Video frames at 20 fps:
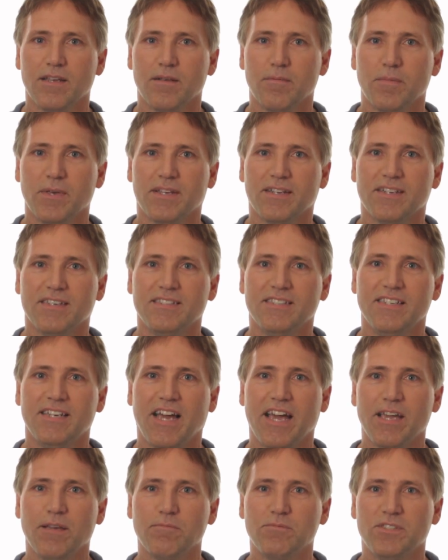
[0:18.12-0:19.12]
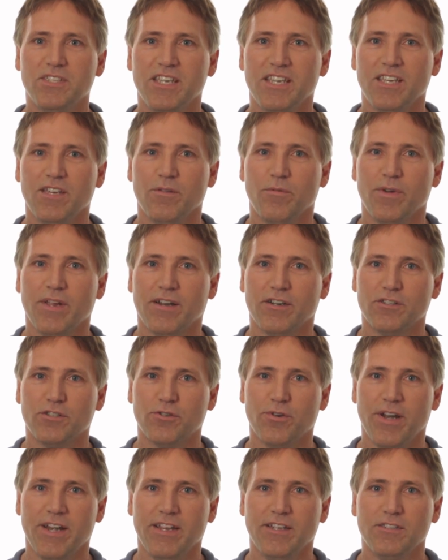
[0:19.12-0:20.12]
Because in IMT, we are
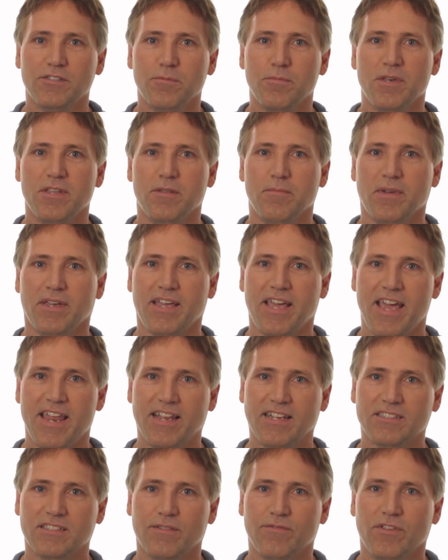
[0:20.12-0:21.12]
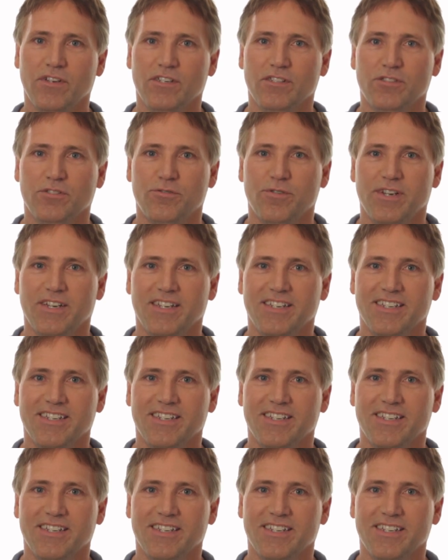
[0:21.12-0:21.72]
training to be the mechanics of industry.